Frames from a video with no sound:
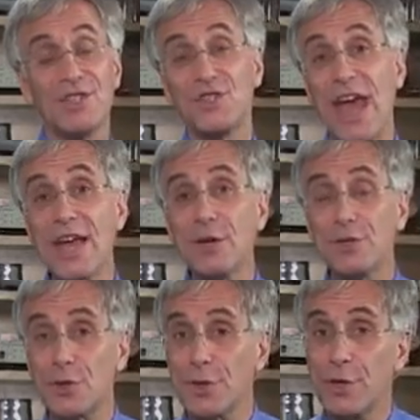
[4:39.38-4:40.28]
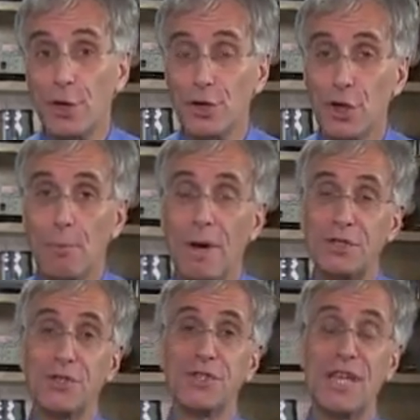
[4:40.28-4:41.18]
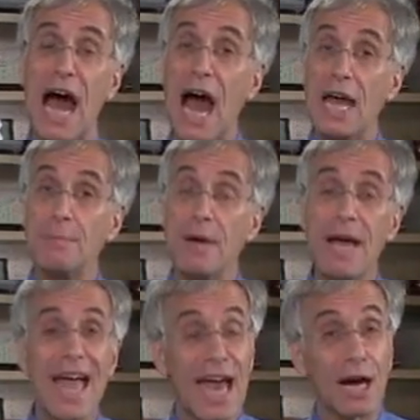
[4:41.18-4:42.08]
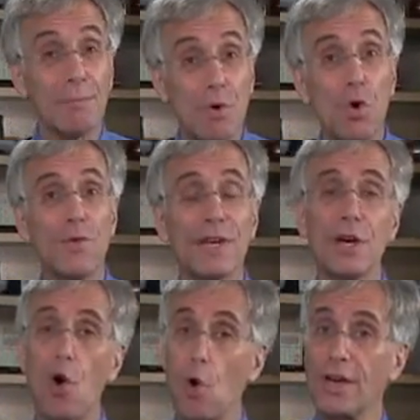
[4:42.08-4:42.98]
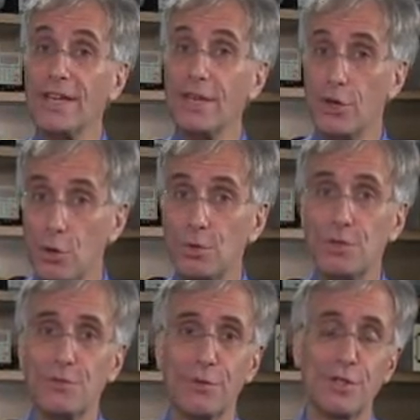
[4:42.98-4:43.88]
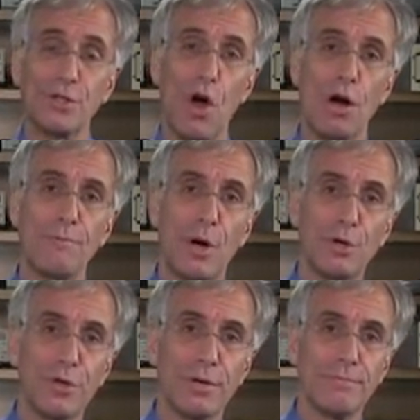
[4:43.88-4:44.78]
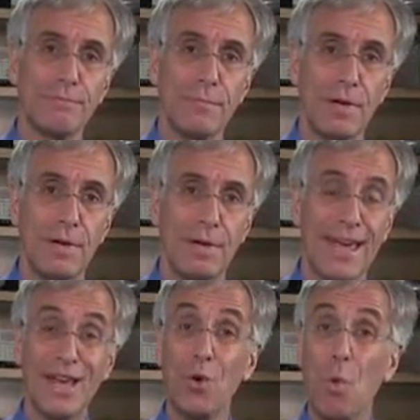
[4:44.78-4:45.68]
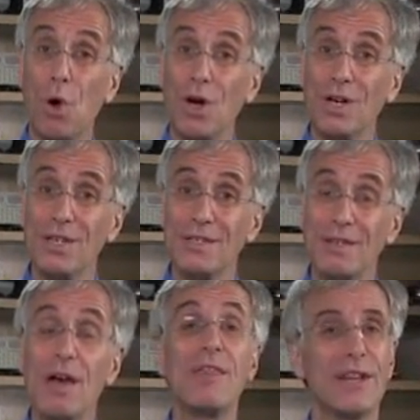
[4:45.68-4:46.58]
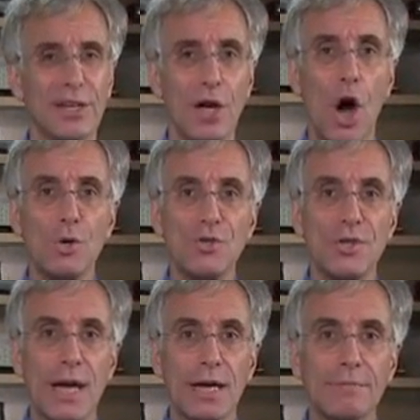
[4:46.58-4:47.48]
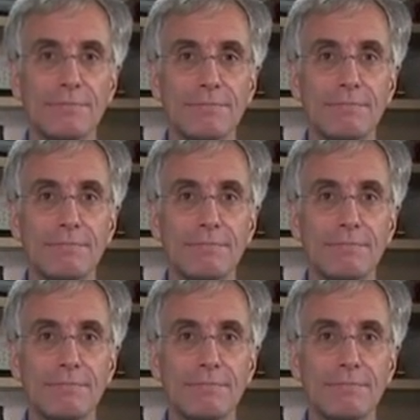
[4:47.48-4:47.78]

Skaters are inertial much of the time and are moving according to Newton's first law of motion. In a word, they're coasting.